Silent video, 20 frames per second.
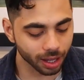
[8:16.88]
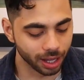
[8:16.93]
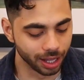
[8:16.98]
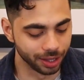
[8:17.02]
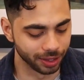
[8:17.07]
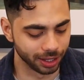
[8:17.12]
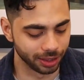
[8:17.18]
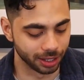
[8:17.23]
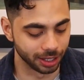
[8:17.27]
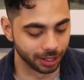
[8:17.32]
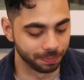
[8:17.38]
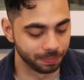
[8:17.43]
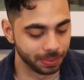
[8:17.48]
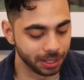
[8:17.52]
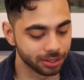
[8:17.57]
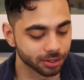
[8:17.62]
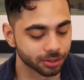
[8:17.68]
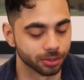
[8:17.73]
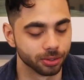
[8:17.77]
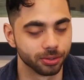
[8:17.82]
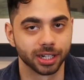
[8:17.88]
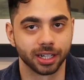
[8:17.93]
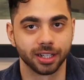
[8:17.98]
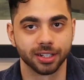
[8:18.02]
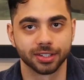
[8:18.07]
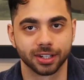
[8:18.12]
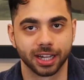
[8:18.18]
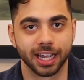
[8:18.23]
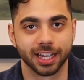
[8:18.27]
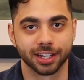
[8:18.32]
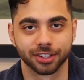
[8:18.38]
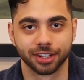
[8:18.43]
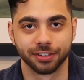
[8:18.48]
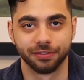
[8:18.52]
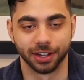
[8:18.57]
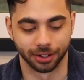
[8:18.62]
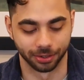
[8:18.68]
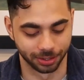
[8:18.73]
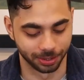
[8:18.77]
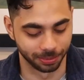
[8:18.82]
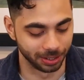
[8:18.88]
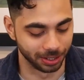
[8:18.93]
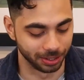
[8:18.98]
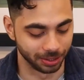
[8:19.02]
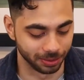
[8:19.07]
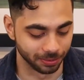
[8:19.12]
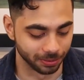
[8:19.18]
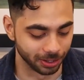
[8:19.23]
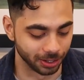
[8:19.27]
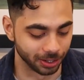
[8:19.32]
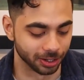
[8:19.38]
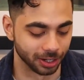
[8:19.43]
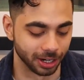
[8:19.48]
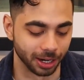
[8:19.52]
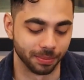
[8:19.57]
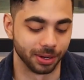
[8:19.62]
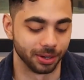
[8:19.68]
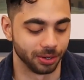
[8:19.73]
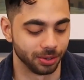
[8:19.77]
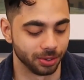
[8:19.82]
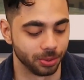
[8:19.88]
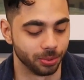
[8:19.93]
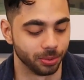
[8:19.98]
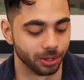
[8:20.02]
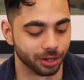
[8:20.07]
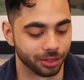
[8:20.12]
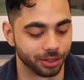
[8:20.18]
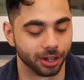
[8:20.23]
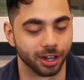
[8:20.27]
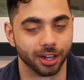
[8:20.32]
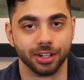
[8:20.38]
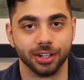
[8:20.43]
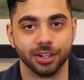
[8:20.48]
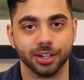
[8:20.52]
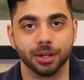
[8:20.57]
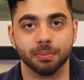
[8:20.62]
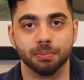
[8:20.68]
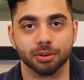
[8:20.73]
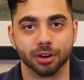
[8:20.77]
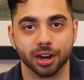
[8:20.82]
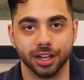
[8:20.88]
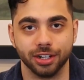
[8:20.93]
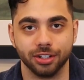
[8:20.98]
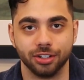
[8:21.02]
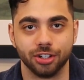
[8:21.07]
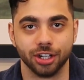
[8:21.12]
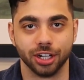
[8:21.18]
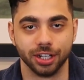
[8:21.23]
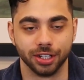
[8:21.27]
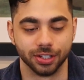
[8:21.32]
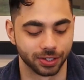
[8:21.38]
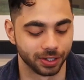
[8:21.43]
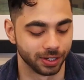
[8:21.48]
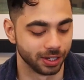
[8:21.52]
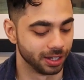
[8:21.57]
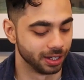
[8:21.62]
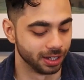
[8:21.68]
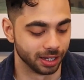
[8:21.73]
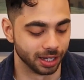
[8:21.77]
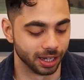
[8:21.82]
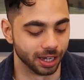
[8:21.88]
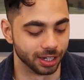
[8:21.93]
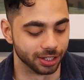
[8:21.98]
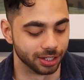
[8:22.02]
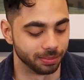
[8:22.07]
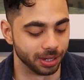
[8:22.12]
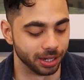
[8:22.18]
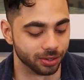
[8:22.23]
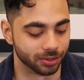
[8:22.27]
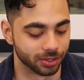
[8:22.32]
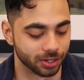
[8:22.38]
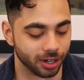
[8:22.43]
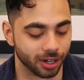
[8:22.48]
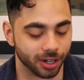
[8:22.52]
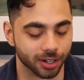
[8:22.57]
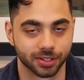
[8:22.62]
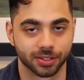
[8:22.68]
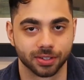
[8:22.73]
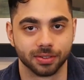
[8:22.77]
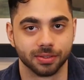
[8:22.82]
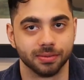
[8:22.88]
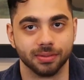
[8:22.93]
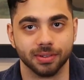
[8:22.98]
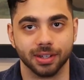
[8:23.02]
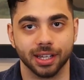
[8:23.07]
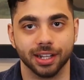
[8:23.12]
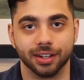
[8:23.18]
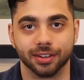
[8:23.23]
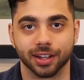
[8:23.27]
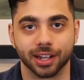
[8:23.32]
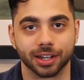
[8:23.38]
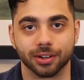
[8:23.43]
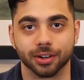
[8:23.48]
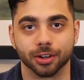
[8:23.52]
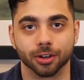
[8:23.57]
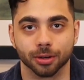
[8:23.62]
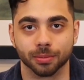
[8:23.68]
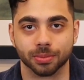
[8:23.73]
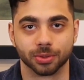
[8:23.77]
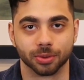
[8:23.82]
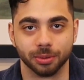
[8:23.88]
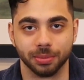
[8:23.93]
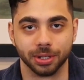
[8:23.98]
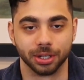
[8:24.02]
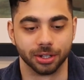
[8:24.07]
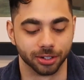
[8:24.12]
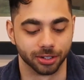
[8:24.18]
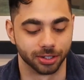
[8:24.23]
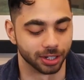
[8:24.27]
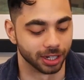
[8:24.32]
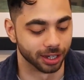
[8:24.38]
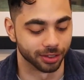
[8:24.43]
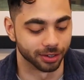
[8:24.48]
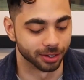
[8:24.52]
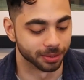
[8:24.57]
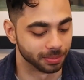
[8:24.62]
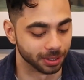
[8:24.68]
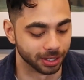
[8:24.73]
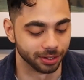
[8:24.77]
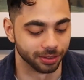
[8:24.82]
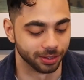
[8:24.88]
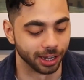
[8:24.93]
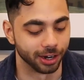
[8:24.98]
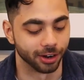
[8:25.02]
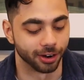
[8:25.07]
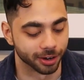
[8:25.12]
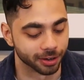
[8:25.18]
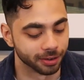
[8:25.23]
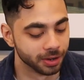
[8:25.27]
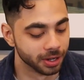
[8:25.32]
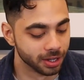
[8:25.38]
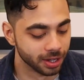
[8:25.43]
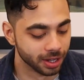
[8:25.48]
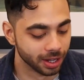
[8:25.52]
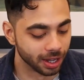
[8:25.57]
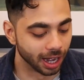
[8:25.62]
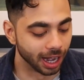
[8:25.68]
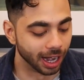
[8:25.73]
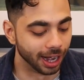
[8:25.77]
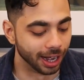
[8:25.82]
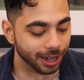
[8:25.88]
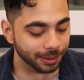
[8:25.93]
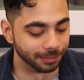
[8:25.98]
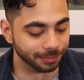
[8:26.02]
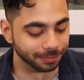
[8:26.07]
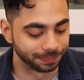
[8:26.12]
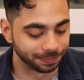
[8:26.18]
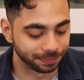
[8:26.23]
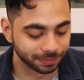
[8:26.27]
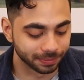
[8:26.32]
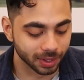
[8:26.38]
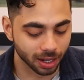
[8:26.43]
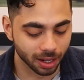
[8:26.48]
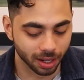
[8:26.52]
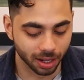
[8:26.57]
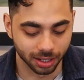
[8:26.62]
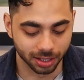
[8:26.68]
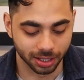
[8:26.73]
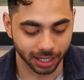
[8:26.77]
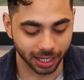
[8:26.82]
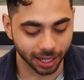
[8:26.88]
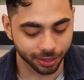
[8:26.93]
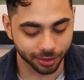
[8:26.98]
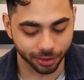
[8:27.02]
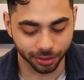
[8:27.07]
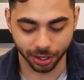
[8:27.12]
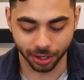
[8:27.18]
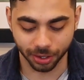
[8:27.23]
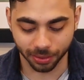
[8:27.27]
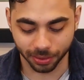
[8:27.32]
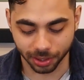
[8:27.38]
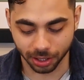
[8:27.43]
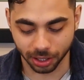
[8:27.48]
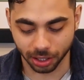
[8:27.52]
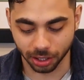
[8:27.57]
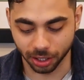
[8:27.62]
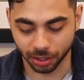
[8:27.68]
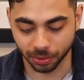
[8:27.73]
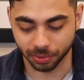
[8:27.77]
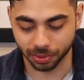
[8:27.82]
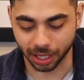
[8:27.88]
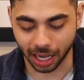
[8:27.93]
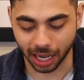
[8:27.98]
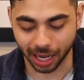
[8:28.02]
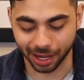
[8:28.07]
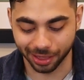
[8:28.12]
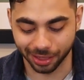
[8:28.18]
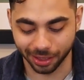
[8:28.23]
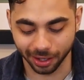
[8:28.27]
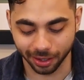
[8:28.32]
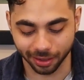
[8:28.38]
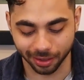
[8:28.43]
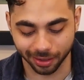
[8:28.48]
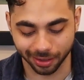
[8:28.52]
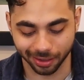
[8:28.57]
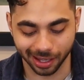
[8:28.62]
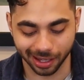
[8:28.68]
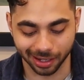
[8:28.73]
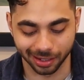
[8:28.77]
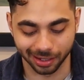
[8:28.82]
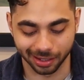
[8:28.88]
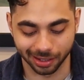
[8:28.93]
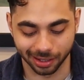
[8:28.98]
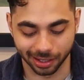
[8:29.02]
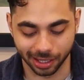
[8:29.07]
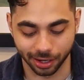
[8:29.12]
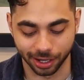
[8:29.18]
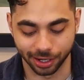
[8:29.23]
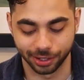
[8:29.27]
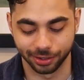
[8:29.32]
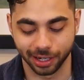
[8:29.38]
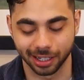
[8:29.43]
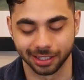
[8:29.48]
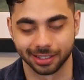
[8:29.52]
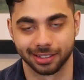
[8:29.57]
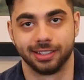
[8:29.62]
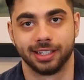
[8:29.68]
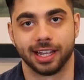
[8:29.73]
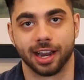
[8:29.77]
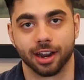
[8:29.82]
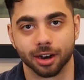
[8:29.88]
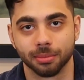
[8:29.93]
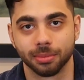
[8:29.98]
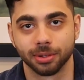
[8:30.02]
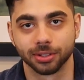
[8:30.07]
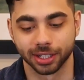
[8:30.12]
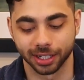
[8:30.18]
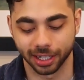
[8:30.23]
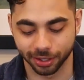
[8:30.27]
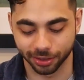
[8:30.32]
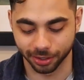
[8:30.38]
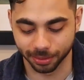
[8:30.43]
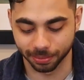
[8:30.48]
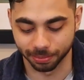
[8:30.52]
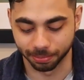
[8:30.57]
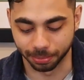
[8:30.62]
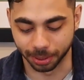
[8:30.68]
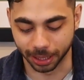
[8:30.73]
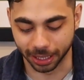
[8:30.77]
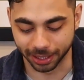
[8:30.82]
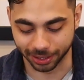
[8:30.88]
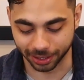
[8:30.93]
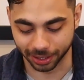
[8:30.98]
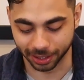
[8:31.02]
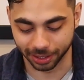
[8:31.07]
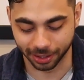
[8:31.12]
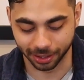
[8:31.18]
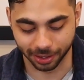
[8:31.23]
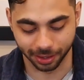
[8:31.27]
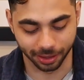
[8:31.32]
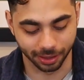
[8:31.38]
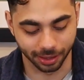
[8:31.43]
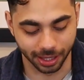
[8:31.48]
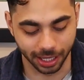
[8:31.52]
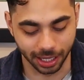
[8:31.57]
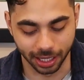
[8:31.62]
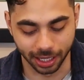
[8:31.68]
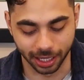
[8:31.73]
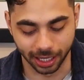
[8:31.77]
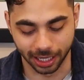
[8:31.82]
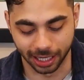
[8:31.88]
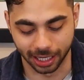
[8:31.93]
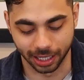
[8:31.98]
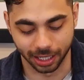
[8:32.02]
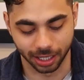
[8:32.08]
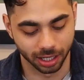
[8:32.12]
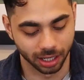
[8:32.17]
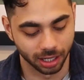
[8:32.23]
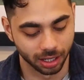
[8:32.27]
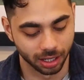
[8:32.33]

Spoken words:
And then the pizza croutons I actually found to be really good. I mean, who would have thought, you know, bread, cheese, tomato sauce, and like herbs would be good together, but they are. Together though, you know, I think that they're not terrible together, but the